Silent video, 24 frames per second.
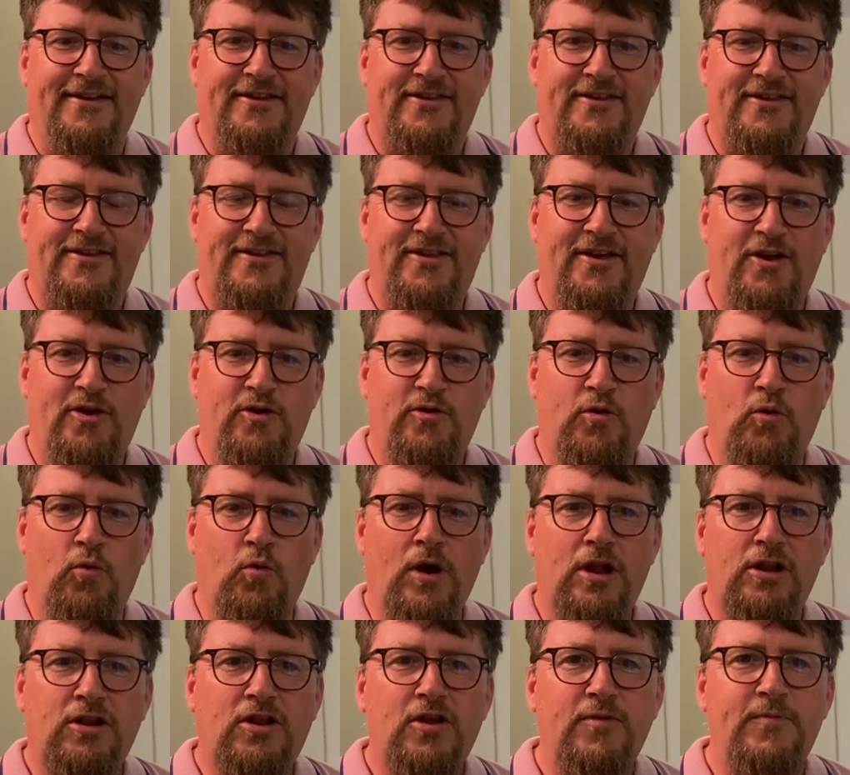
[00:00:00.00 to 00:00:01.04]
So
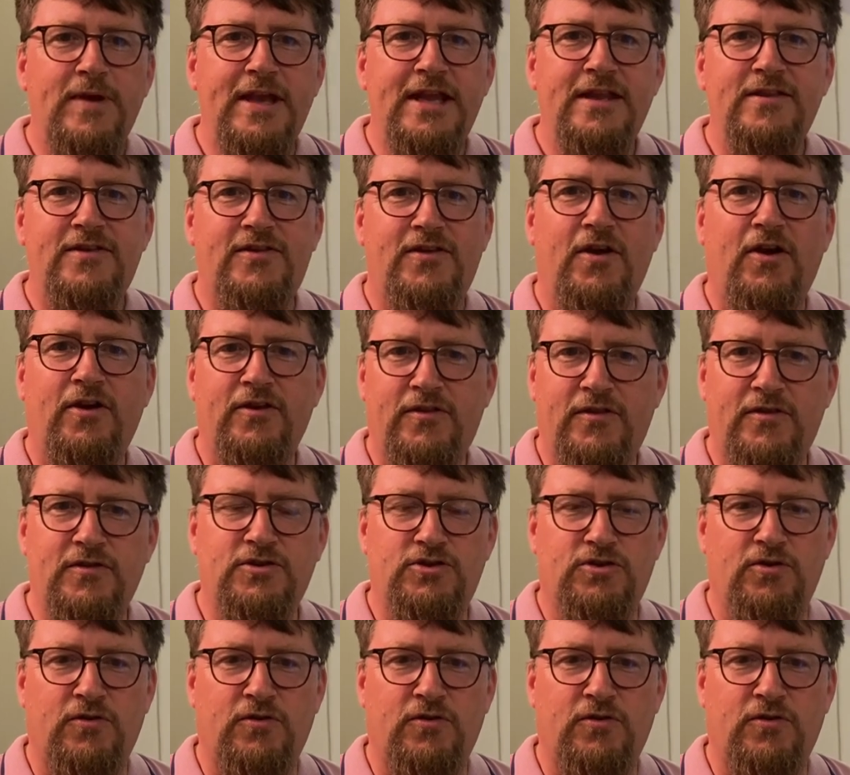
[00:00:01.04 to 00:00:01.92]
welcome inside St.